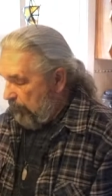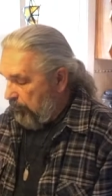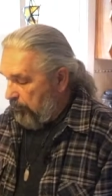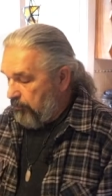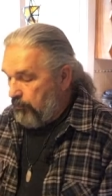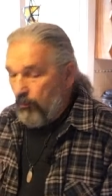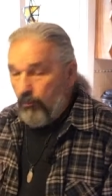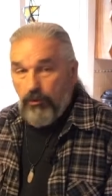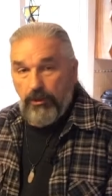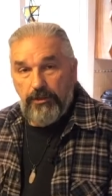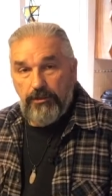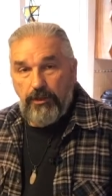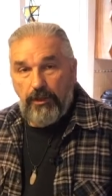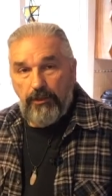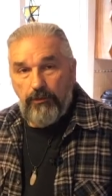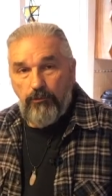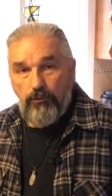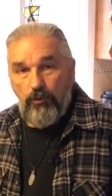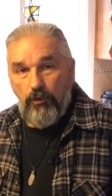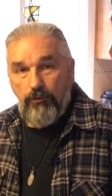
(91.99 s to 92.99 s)
so as I
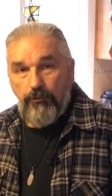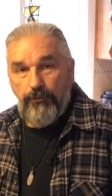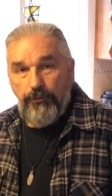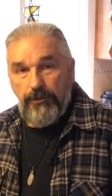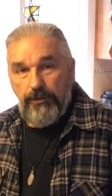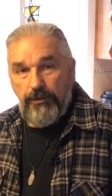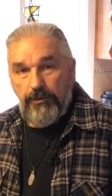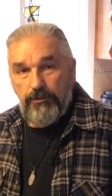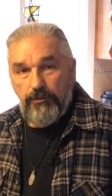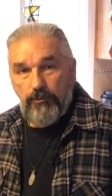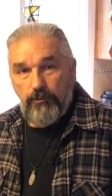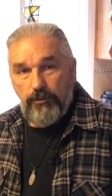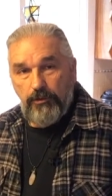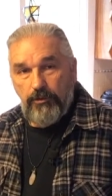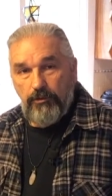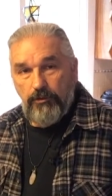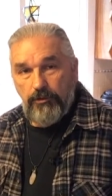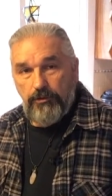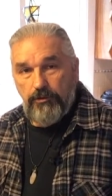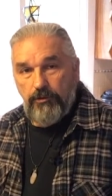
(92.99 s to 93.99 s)
go over these, we're
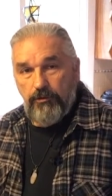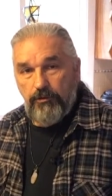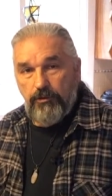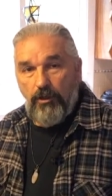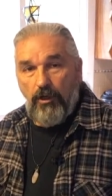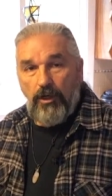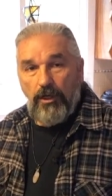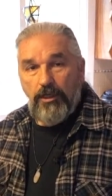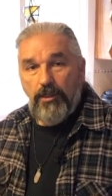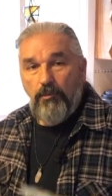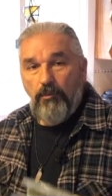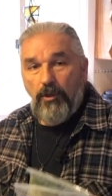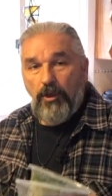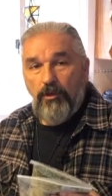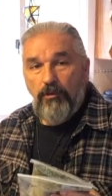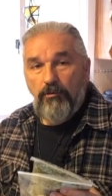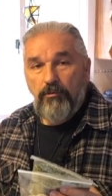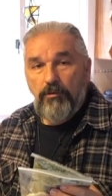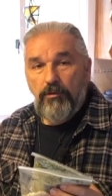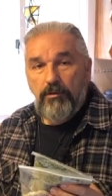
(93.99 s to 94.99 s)
going to talk
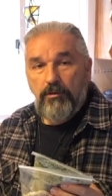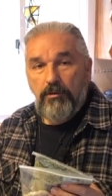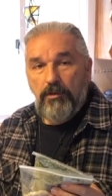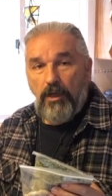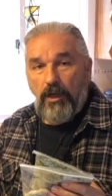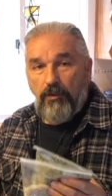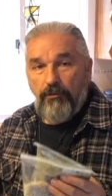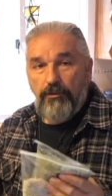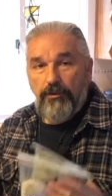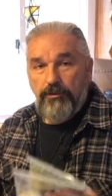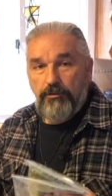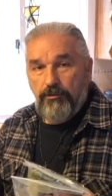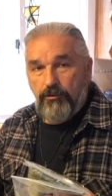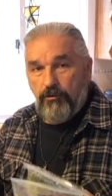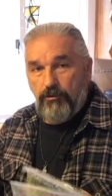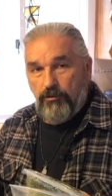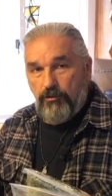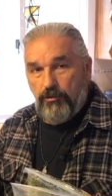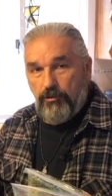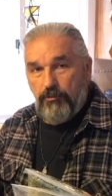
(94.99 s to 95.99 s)
about how these
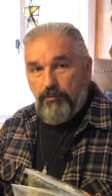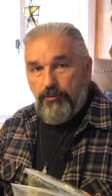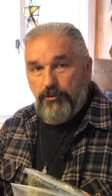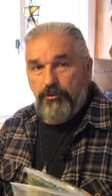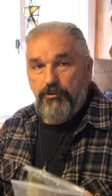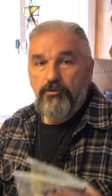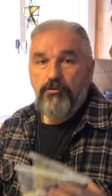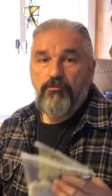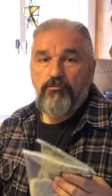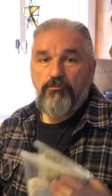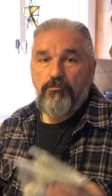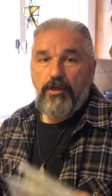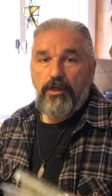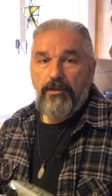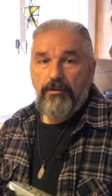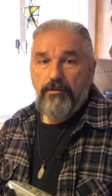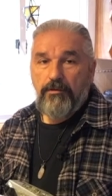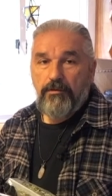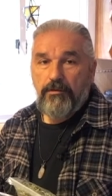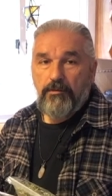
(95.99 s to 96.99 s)
herbs
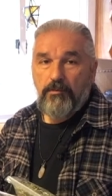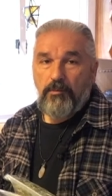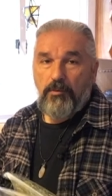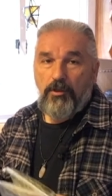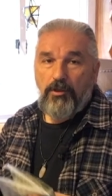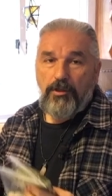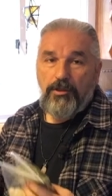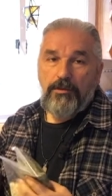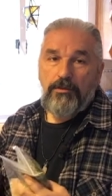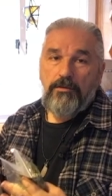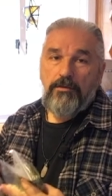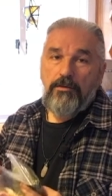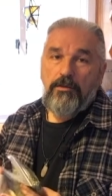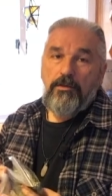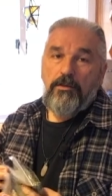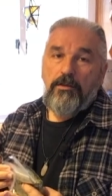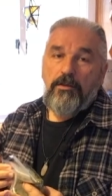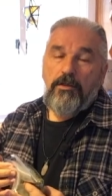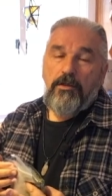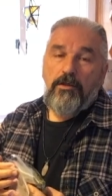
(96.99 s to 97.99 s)
strengthen the body
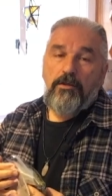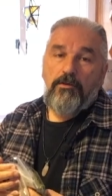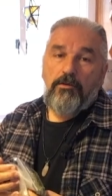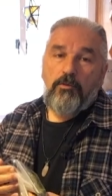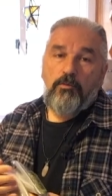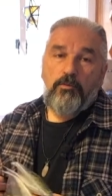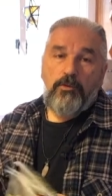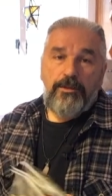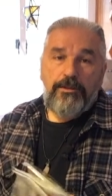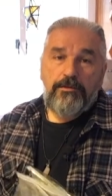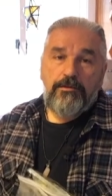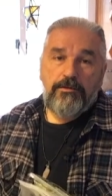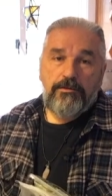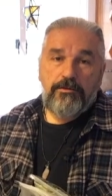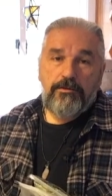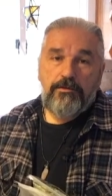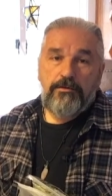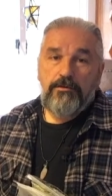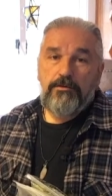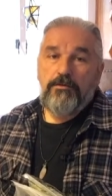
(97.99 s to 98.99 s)
and the
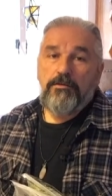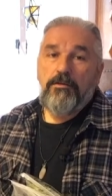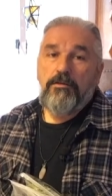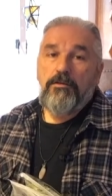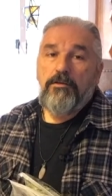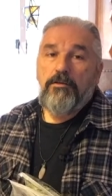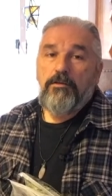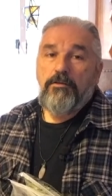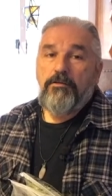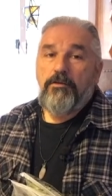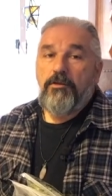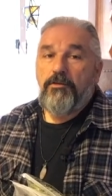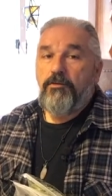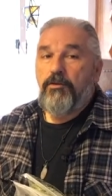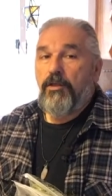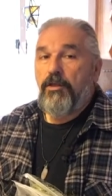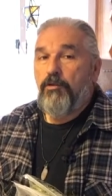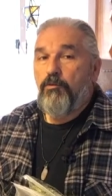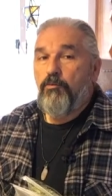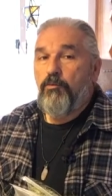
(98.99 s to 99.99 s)
weaknesses that
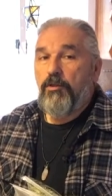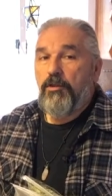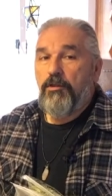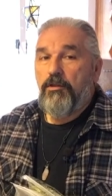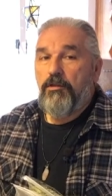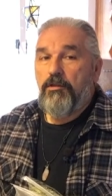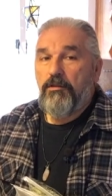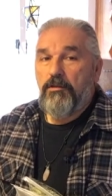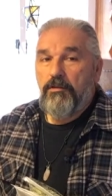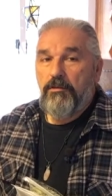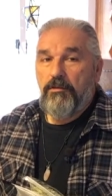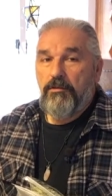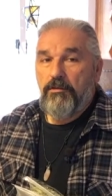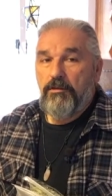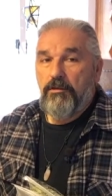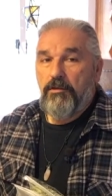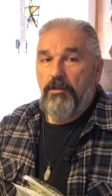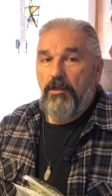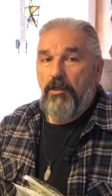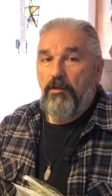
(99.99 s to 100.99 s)
they will
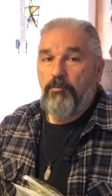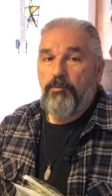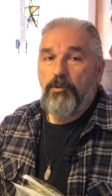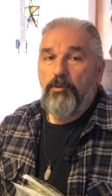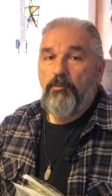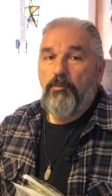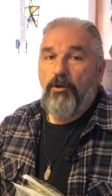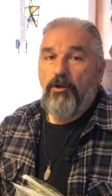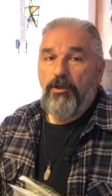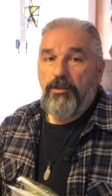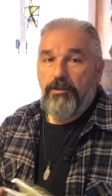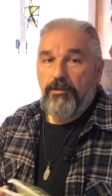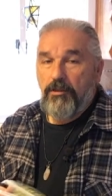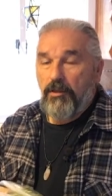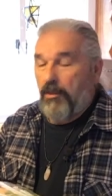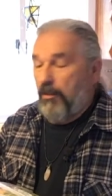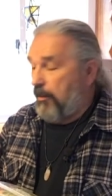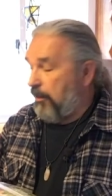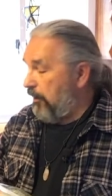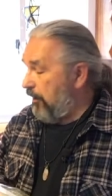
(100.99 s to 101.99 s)
help the body
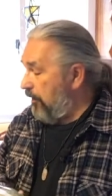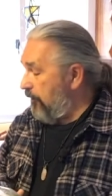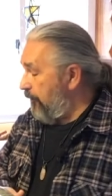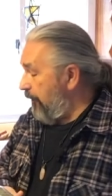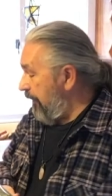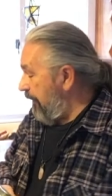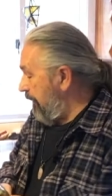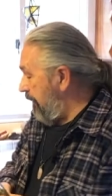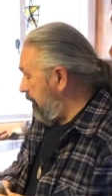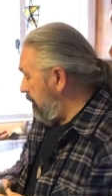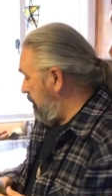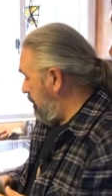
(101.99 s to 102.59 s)
eliminate.